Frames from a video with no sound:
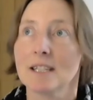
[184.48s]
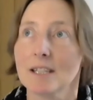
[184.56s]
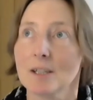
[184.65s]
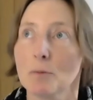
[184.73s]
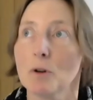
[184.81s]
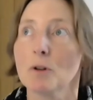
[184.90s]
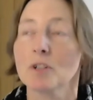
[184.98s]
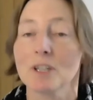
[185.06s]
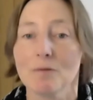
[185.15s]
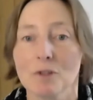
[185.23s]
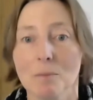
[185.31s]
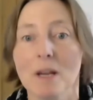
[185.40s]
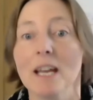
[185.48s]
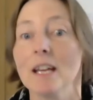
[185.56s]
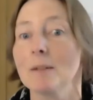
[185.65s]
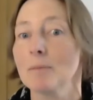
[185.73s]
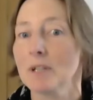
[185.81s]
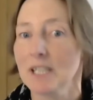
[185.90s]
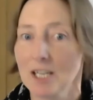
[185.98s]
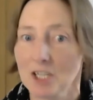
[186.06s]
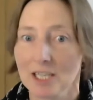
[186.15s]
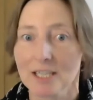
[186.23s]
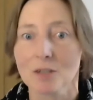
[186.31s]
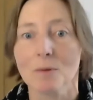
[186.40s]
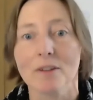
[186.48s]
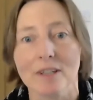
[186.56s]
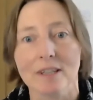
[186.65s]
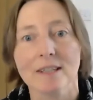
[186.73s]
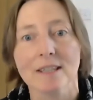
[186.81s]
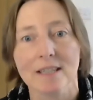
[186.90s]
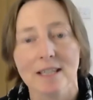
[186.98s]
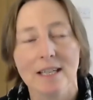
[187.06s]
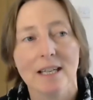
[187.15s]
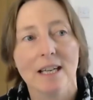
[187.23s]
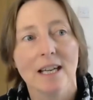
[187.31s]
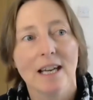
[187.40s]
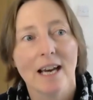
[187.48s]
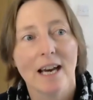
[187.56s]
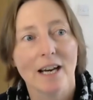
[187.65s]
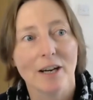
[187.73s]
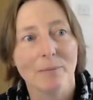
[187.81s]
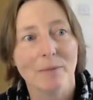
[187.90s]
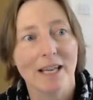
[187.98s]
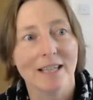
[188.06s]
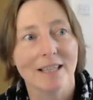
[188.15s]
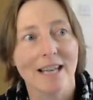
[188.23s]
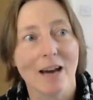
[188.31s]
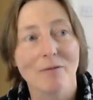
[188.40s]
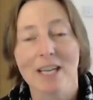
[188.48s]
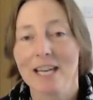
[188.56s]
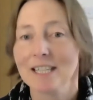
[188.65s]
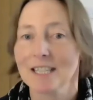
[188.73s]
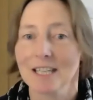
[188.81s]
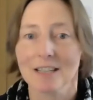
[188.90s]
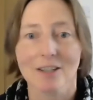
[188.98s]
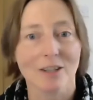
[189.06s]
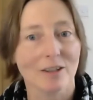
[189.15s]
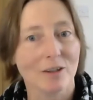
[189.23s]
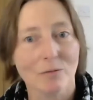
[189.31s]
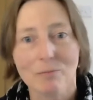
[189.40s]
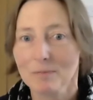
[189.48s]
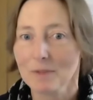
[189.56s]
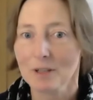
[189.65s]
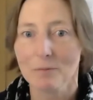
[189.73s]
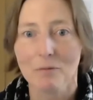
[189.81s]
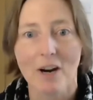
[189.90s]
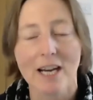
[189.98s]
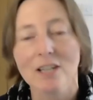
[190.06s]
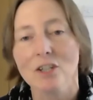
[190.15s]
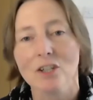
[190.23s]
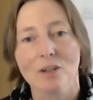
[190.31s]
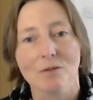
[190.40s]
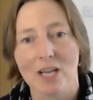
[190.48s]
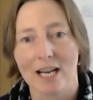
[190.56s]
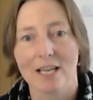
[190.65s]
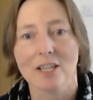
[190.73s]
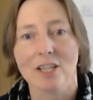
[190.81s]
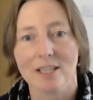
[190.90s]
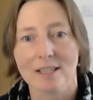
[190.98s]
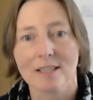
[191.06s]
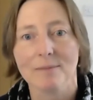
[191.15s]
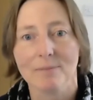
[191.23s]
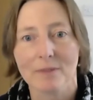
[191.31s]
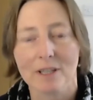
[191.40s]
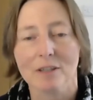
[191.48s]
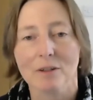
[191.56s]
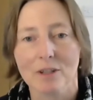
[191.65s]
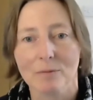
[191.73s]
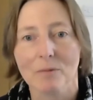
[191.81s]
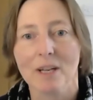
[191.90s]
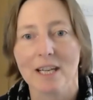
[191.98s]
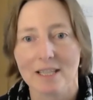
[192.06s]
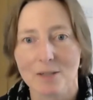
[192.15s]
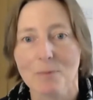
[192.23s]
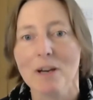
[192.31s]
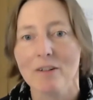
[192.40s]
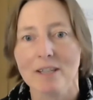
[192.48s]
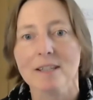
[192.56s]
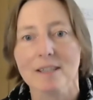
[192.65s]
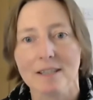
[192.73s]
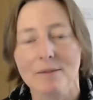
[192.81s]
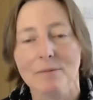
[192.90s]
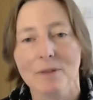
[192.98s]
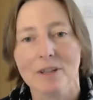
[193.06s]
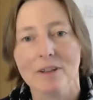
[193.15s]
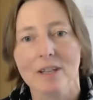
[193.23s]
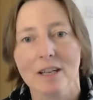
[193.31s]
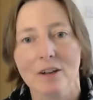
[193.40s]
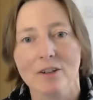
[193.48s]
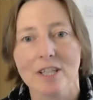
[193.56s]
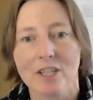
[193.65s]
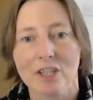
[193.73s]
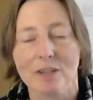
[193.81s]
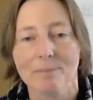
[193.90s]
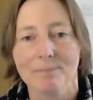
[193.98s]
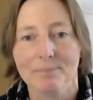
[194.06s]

supportive to me and potentially to others in navigating the range of challenges that we experience with the condition.